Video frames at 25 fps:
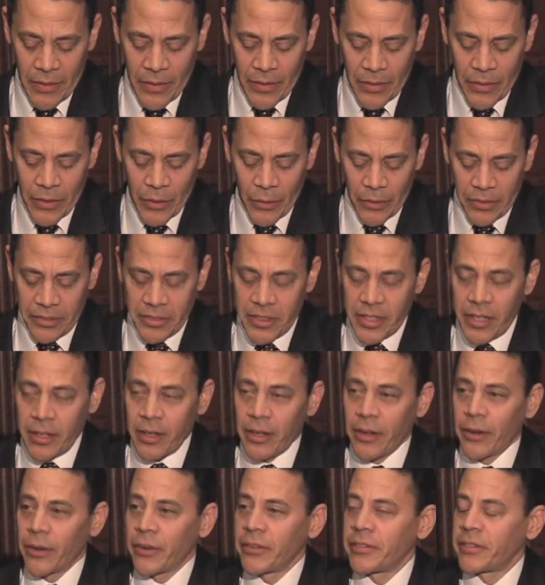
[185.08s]
those
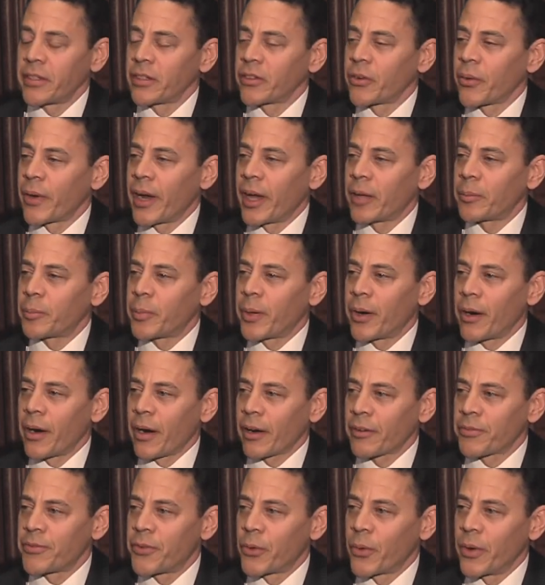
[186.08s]
tears in Grant
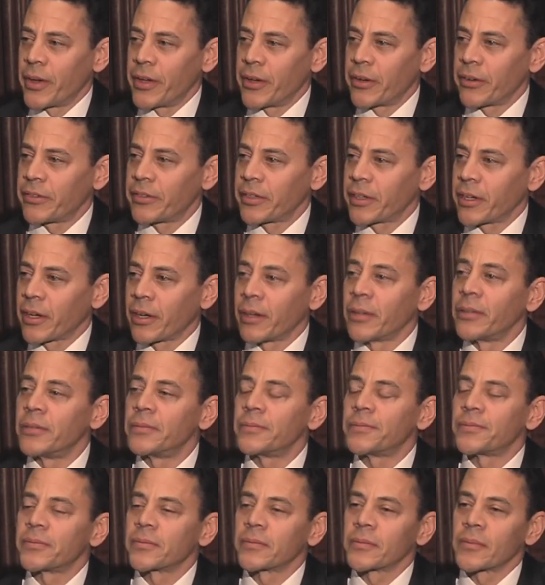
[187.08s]
Park 4 years ago
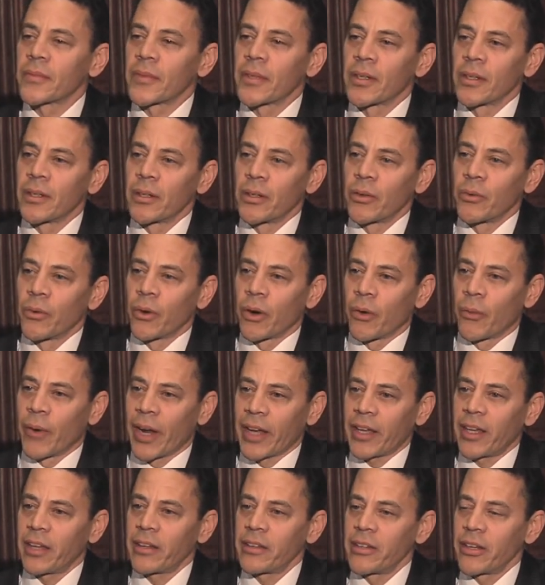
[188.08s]
were a
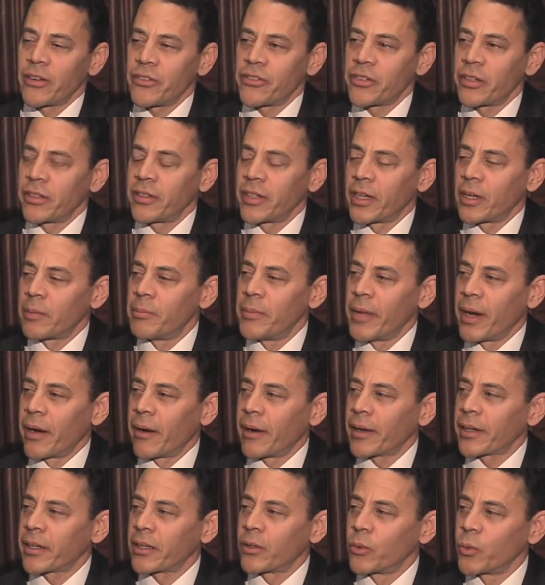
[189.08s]
recognition that
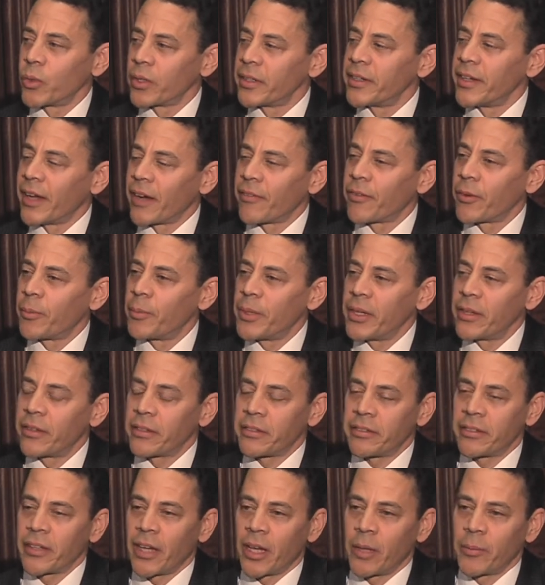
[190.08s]
America will never be the
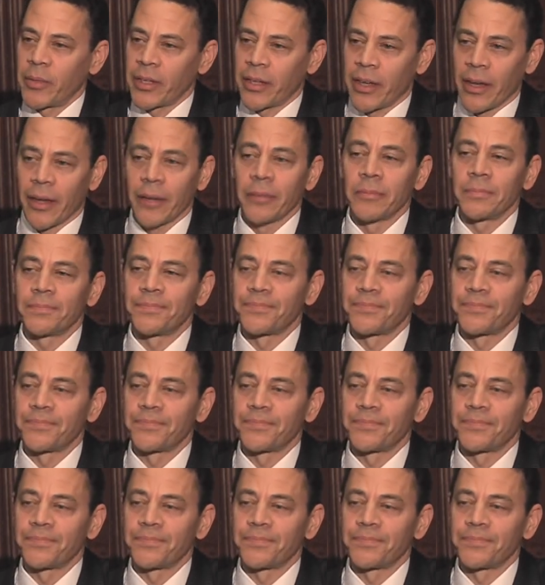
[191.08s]
same again.